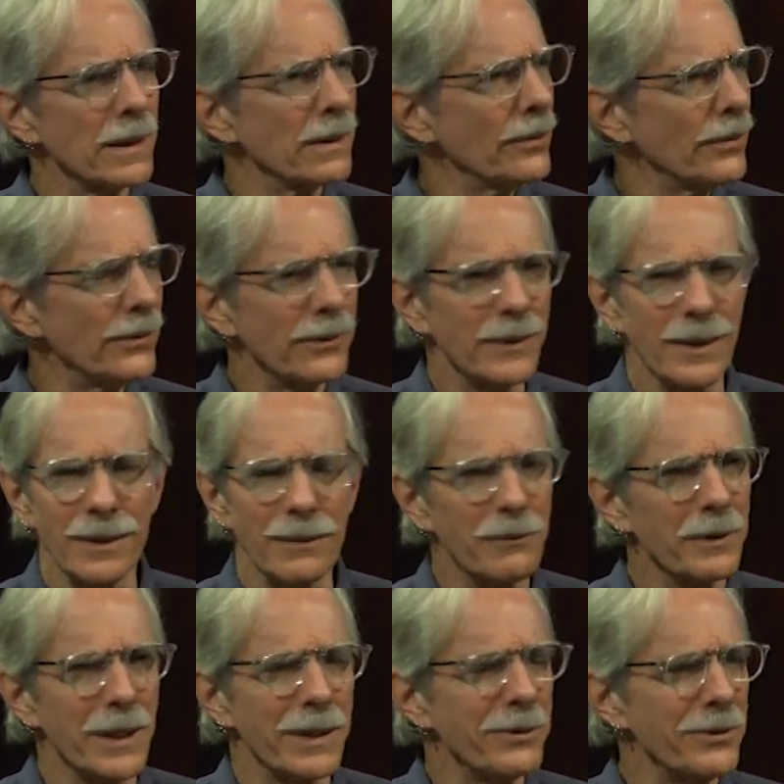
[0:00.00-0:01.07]
How does that
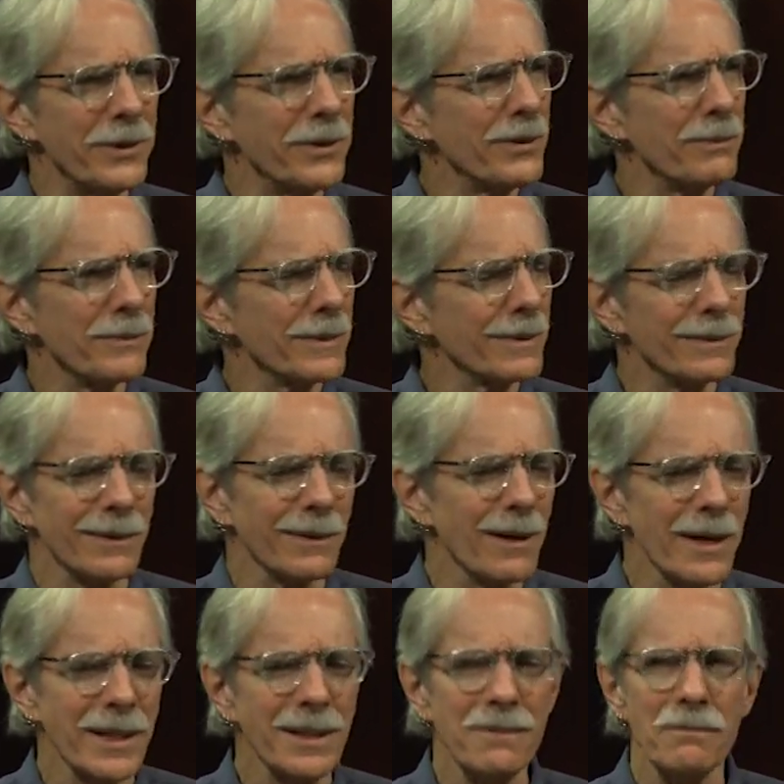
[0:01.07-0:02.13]
ever get to you
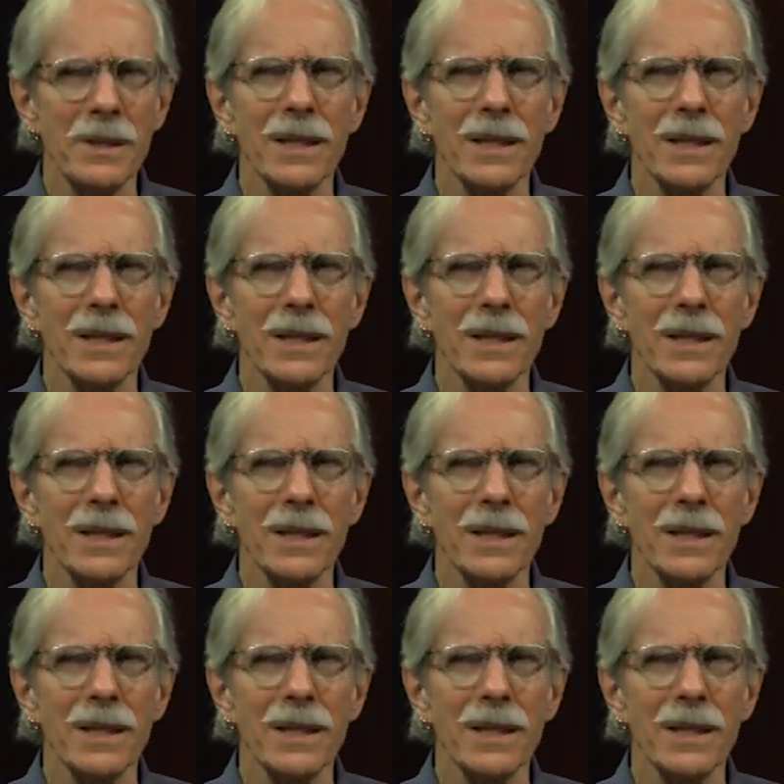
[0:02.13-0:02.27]
lying in